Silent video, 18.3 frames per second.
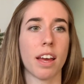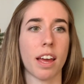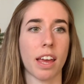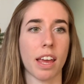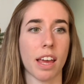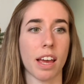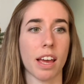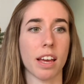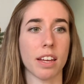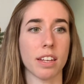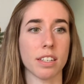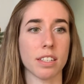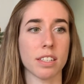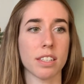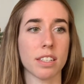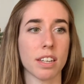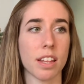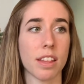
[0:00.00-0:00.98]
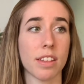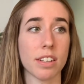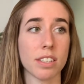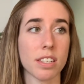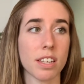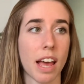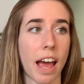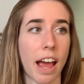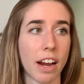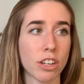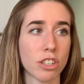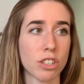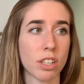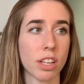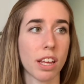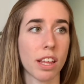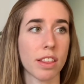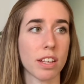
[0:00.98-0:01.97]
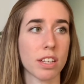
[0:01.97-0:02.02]
And this is
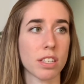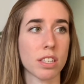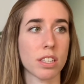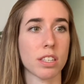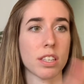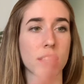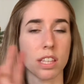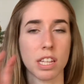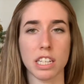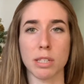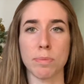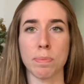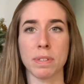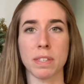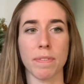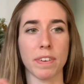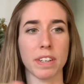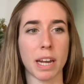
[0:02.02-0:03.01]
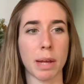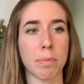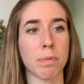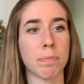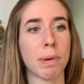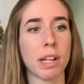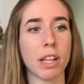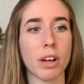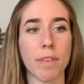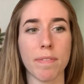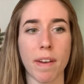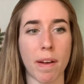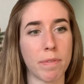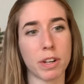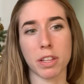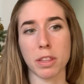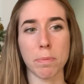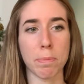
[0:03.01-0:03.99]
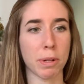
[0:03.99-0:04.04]
actually this specific type of pillow. I've never
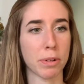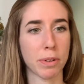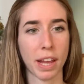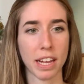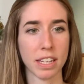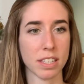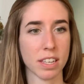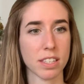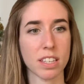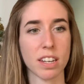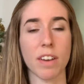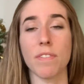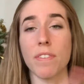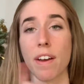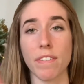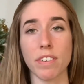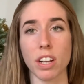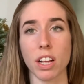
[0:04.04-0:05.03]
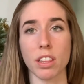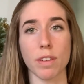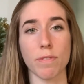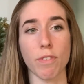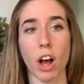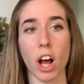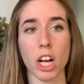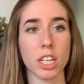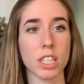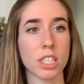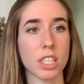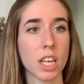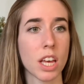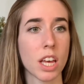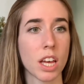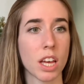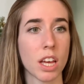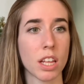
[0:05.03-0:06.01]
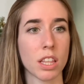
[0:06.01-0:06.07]
the pillowcases, and I've never done the box,
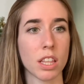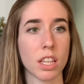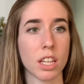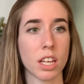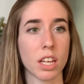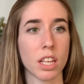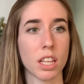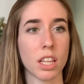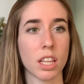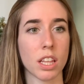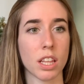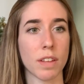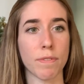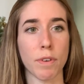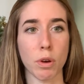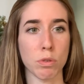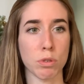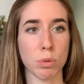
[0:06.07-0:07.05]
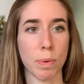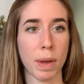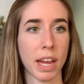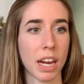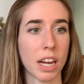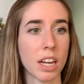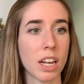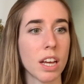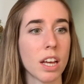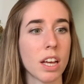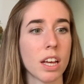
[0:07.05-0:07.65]
the faux suede.